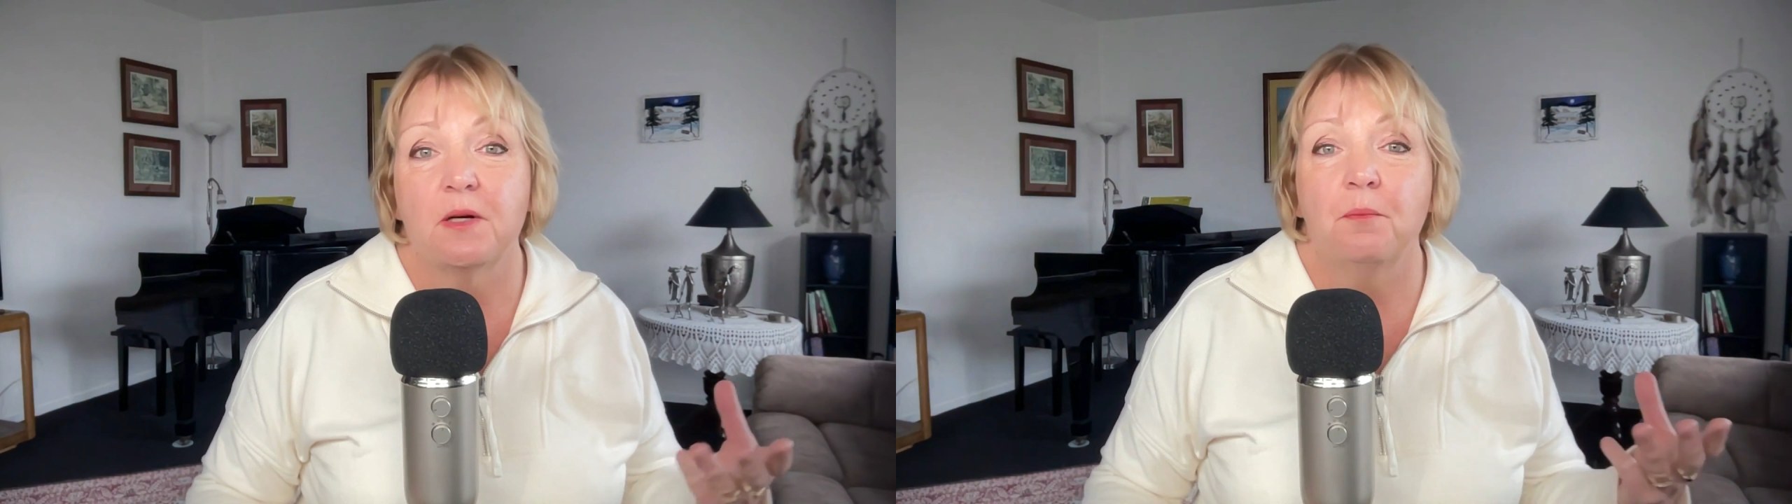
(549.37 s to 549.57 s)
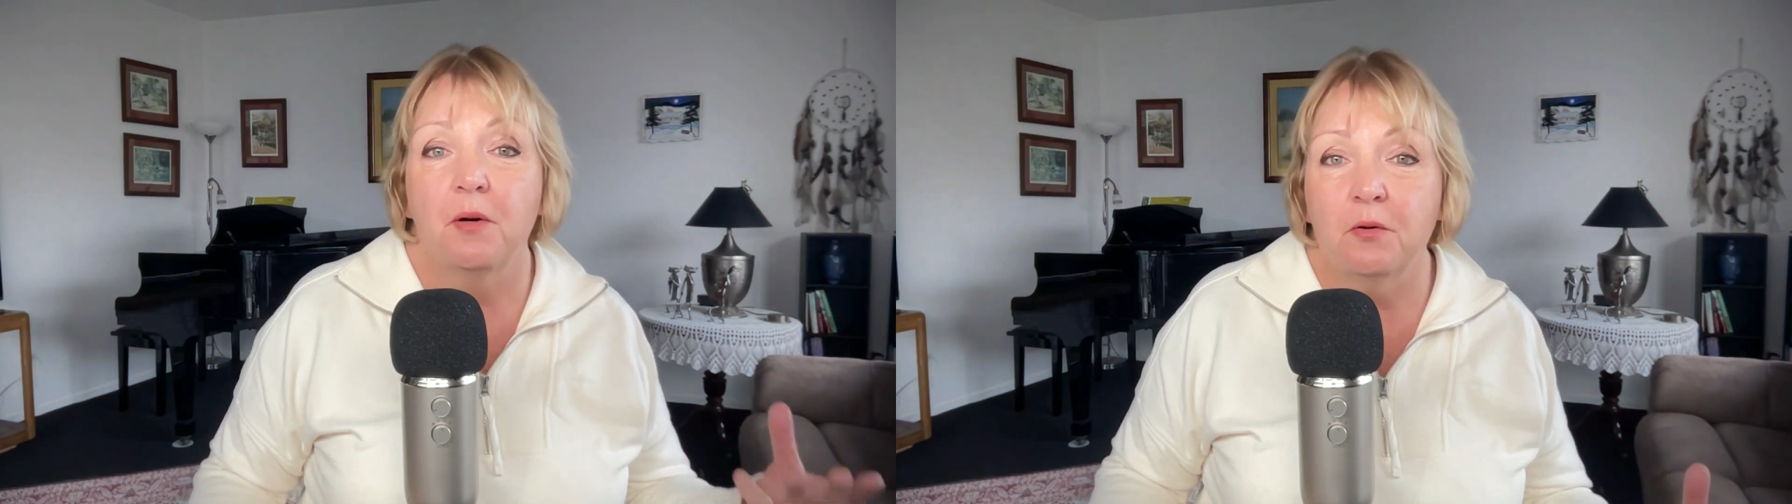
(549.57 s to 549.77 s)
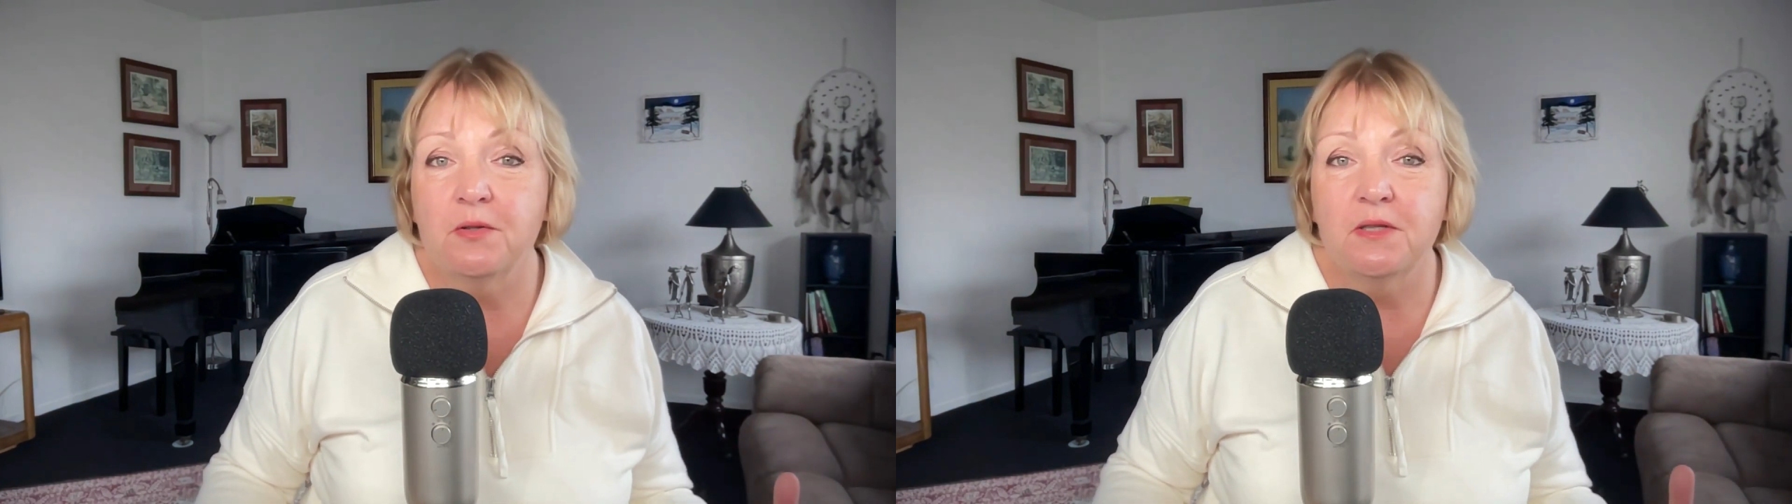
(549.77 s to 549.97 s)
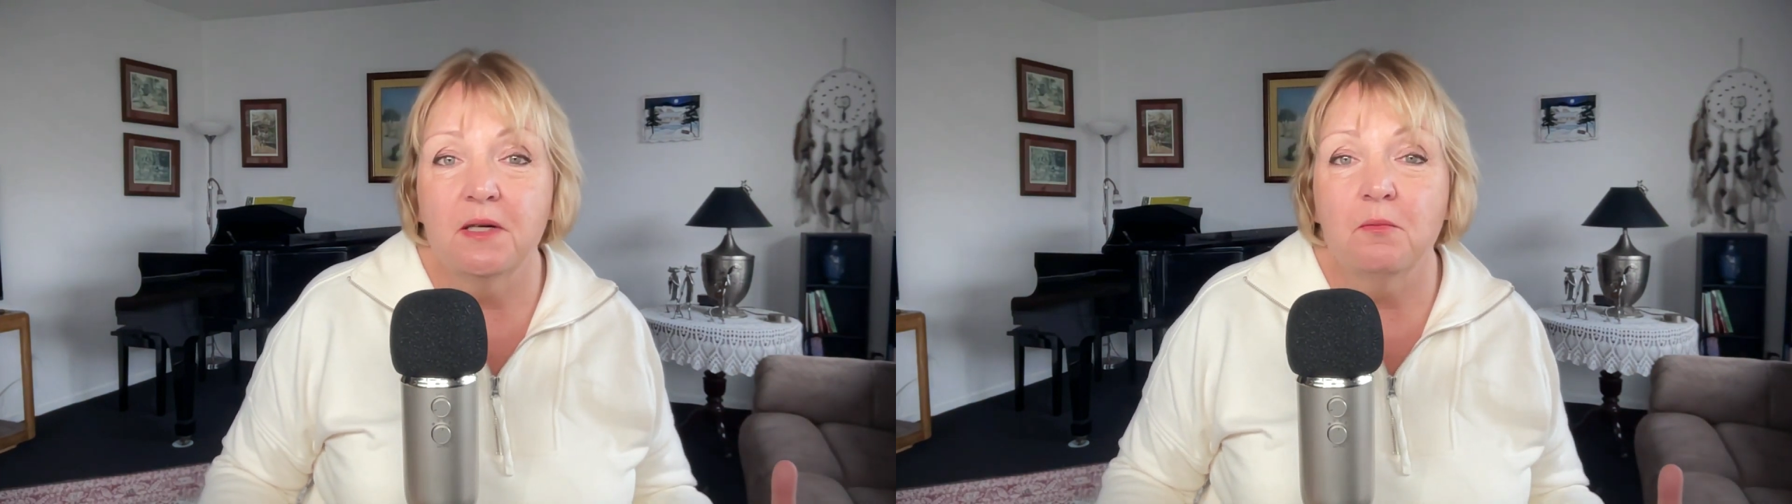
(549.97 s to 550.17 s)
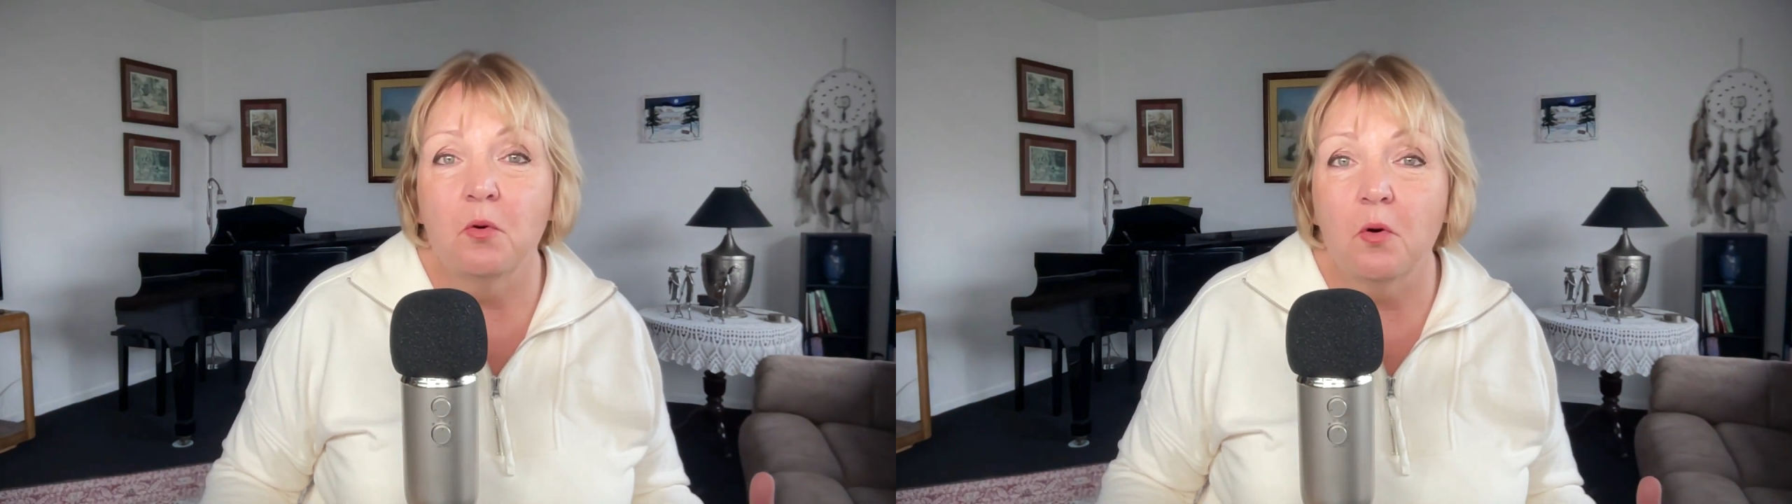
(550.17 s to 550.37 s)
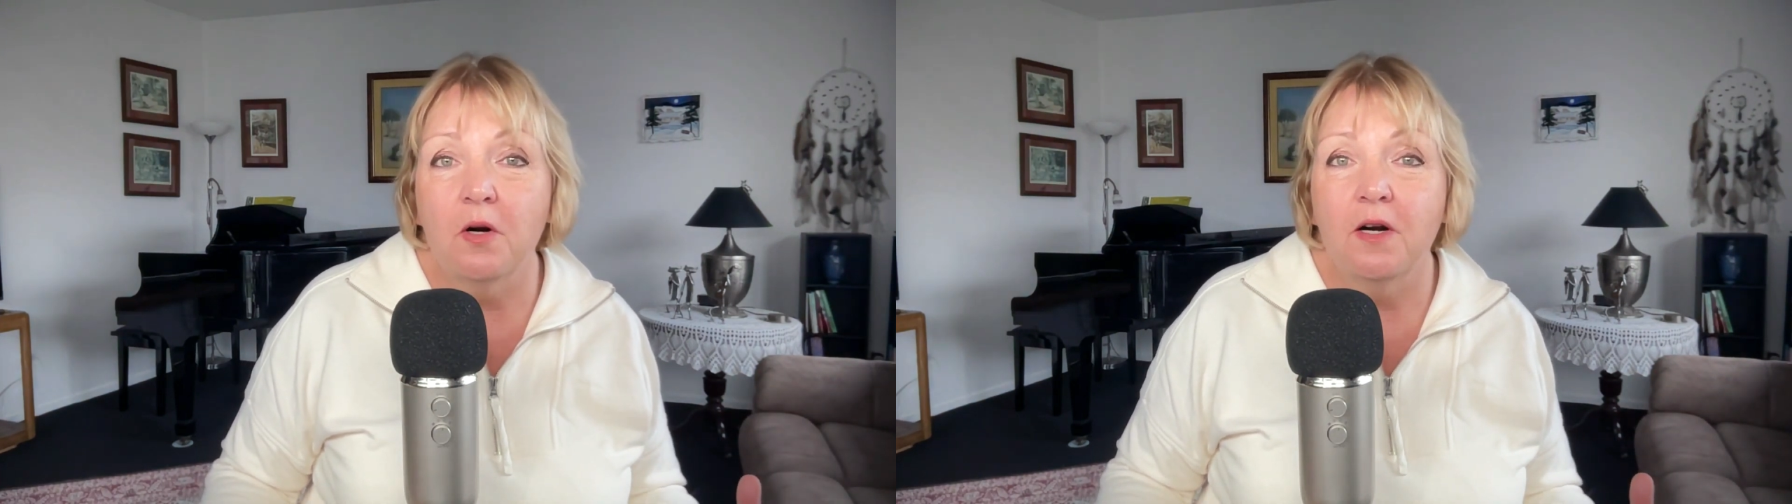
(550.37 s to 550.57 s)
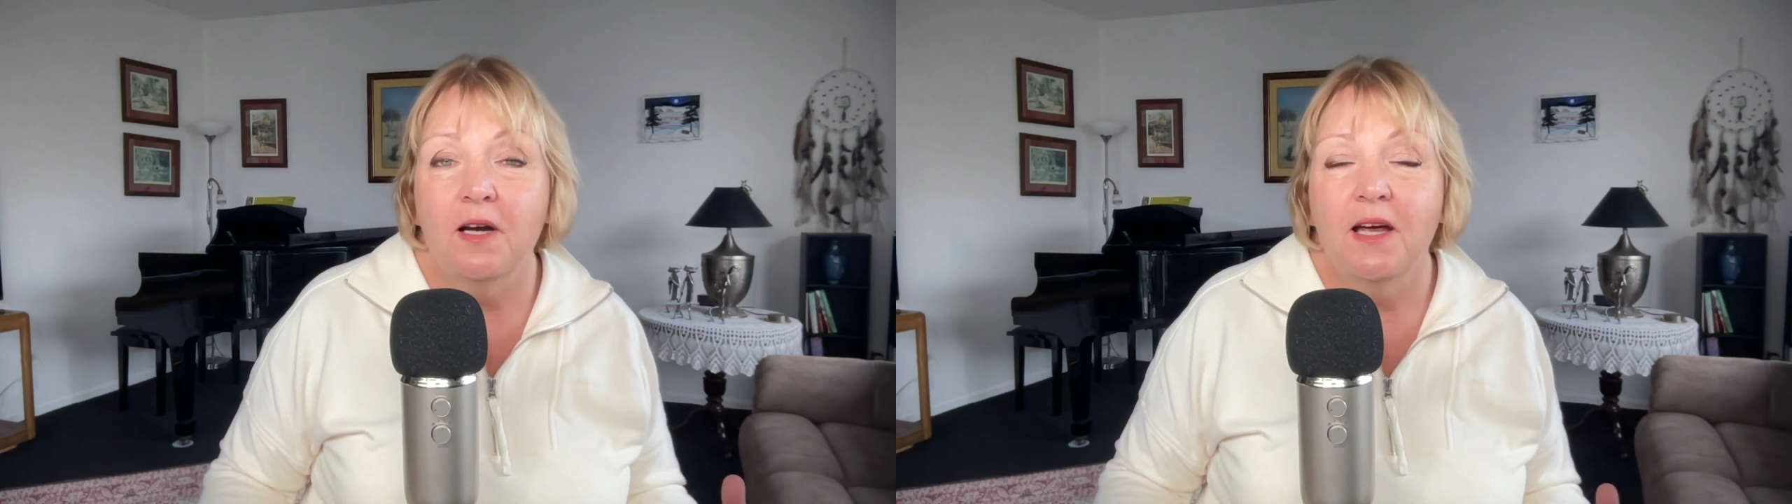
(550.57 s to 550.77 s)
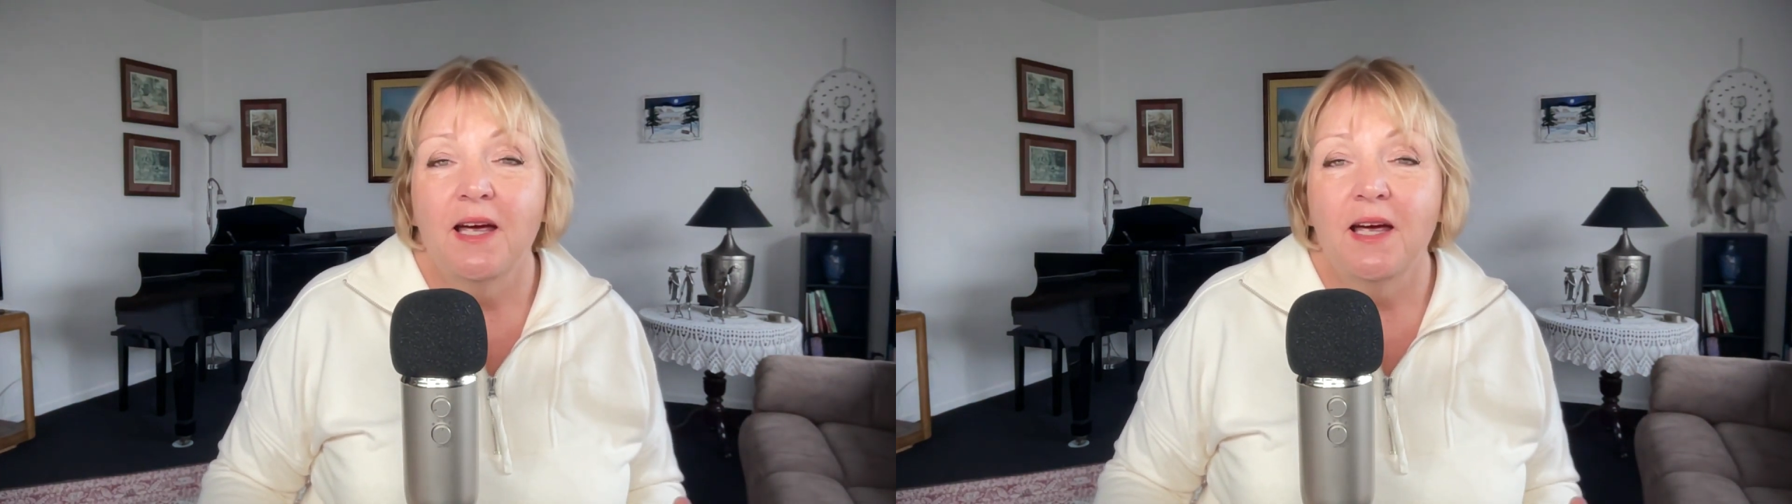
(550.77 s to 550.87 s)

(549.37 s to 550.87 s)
are posting more,